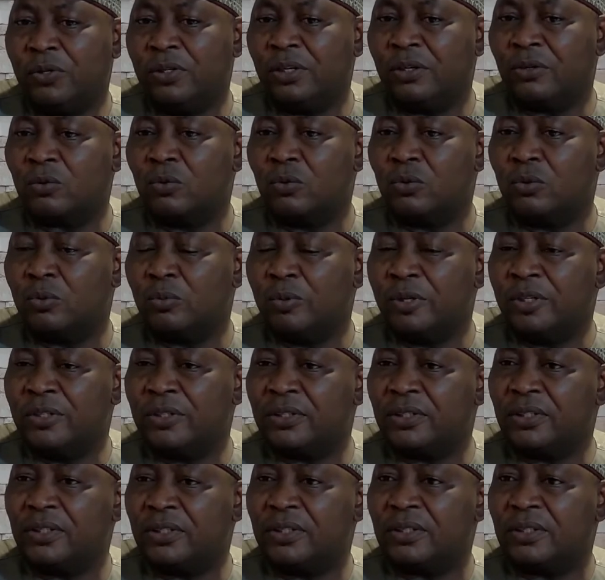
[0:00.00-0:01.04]
the
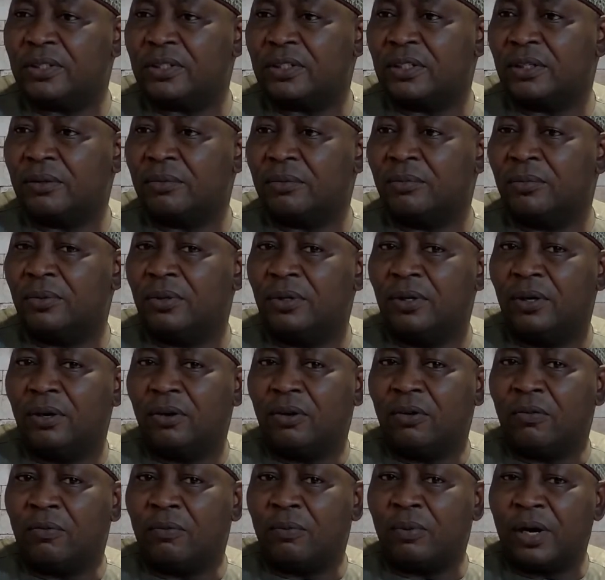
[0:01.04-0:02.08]
recruitment system
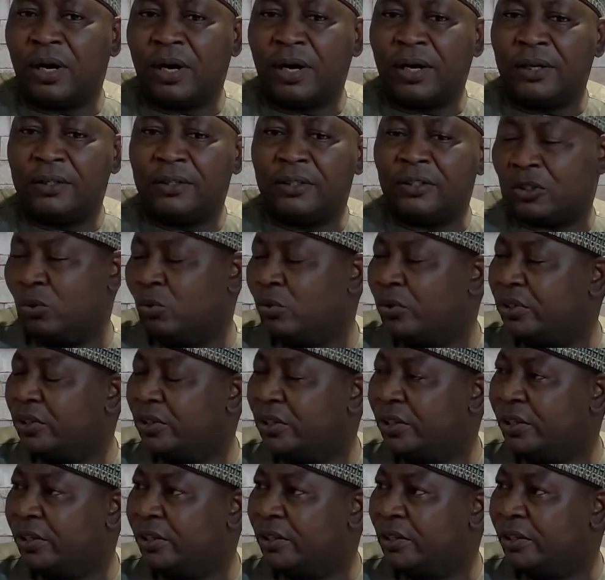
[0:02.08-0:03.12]
of the
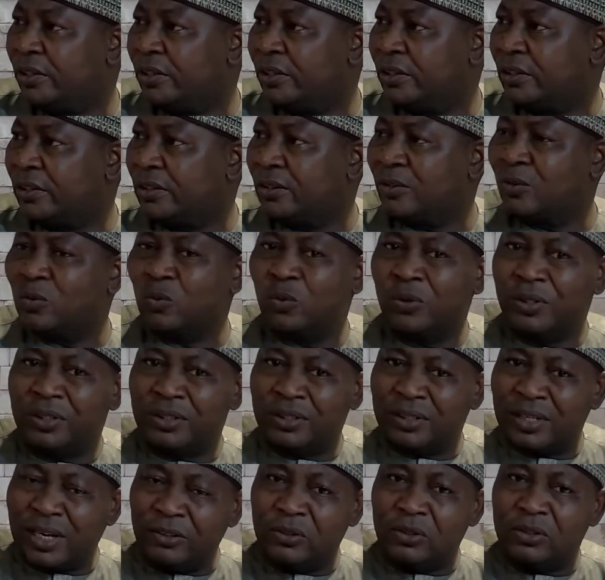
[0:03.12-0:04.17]
security agencies. We
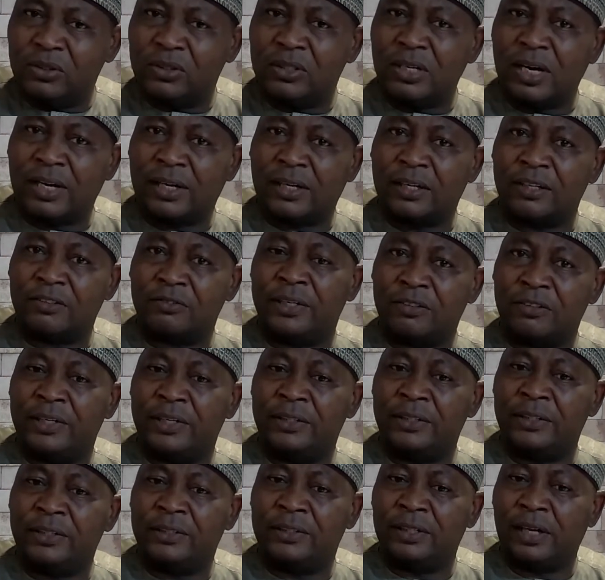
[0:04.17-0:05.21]
tend to
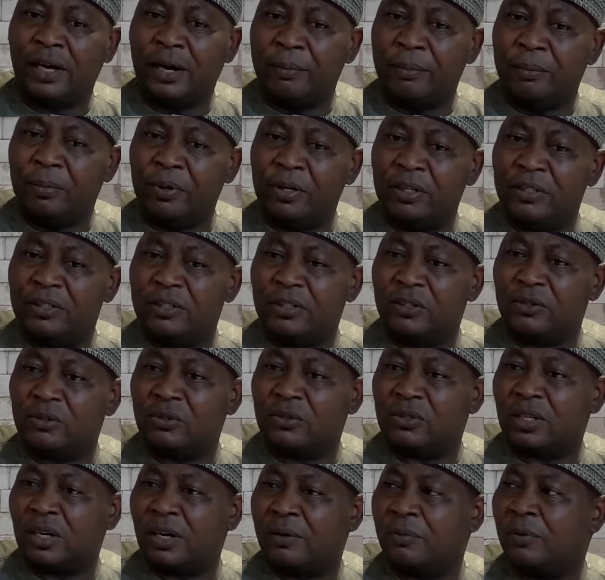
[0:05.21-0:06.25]
sacrifice the ability to
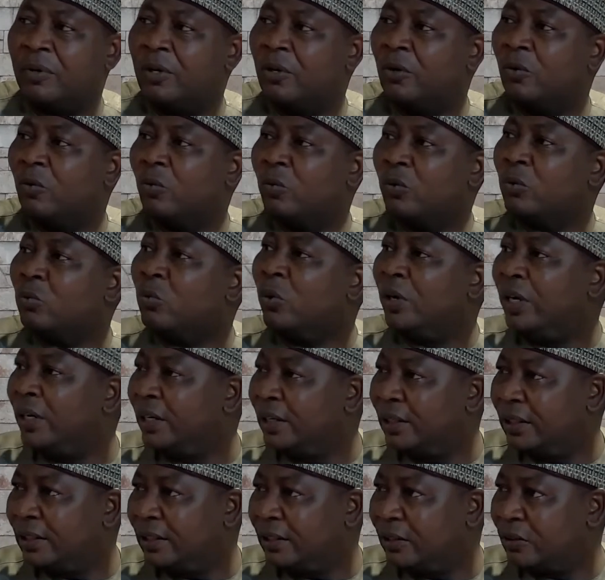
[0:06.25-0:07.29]
serve with
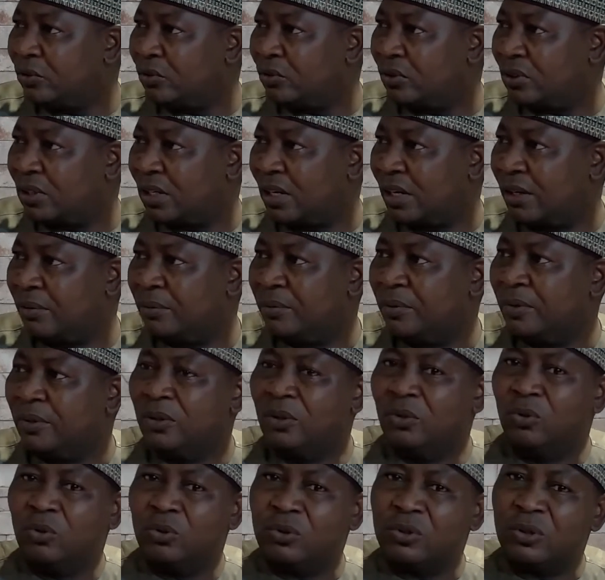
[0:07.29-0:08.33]
willingness to serve.
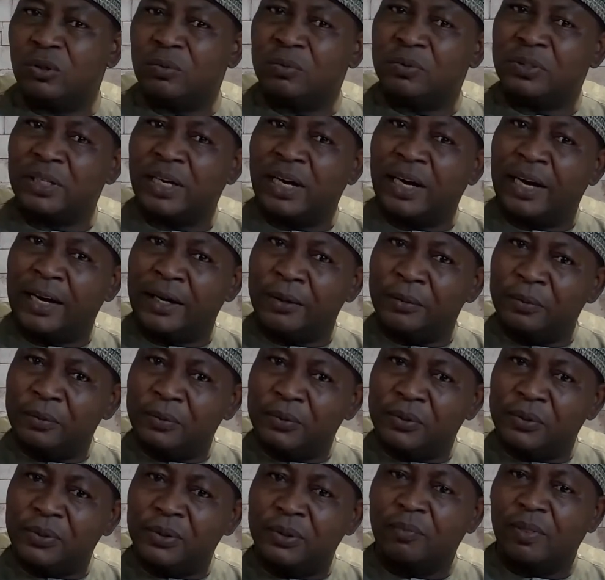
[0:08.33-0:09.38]

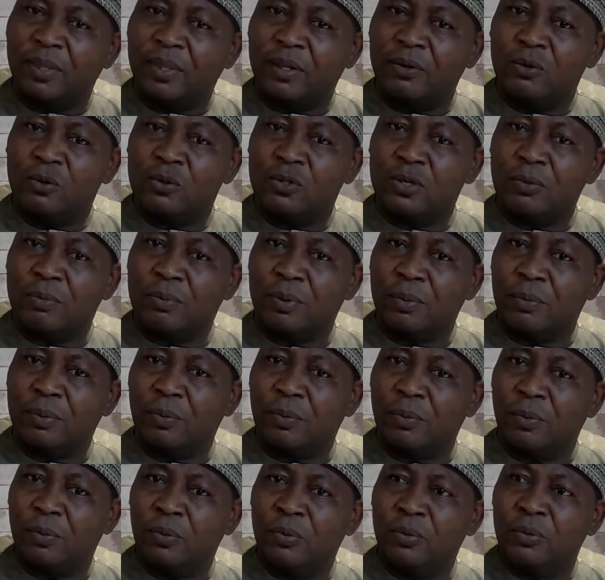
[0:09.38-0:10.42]
Sometimes You see,
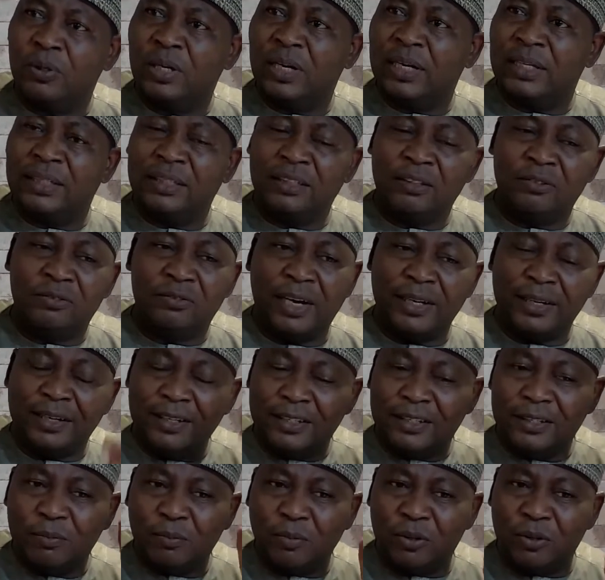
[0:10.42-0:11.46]
people that, in fact,
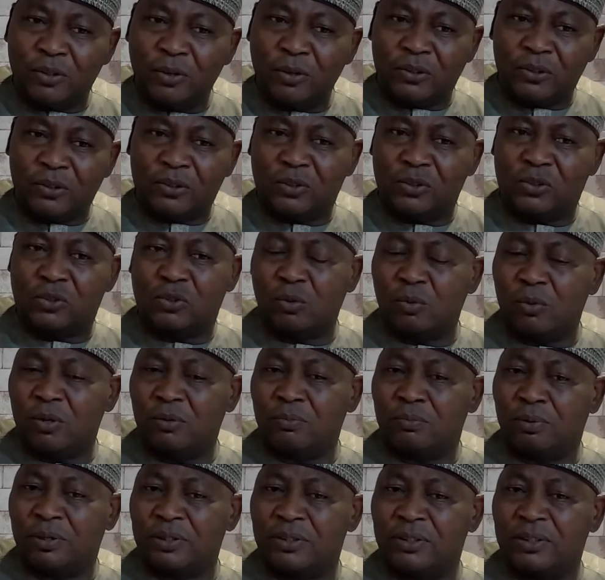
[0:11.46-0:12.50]
he's the most stubborn
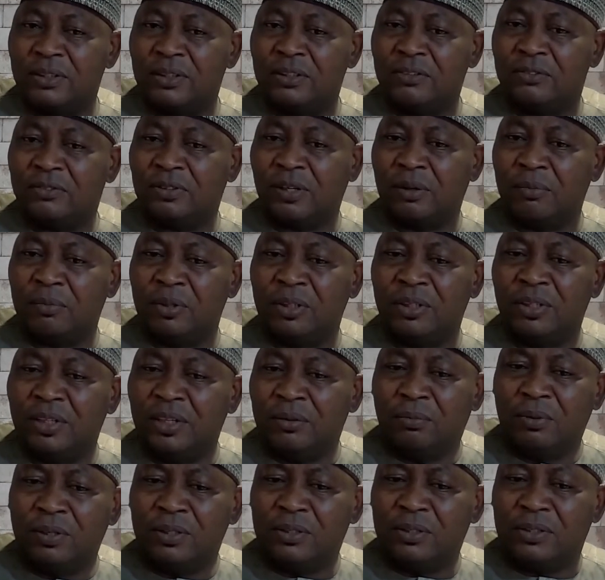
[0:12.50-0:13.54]
person in the family,
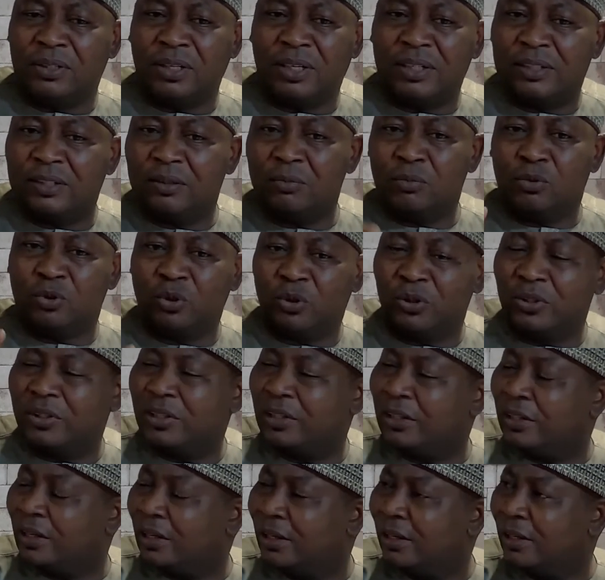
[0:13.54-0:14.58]
please let him join
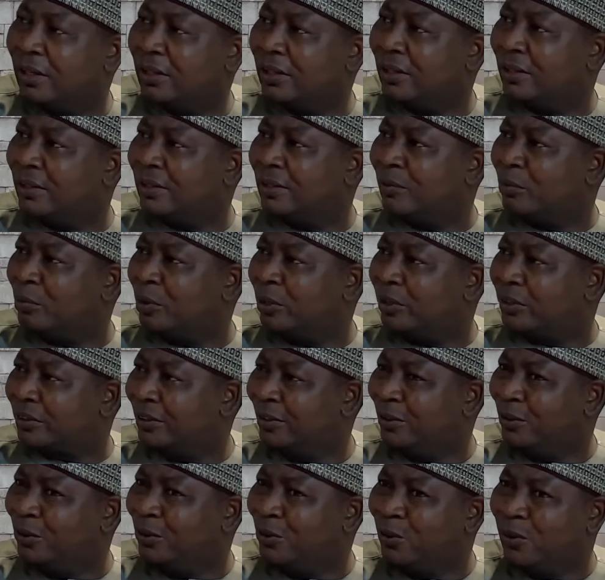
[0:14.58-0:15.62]
the military.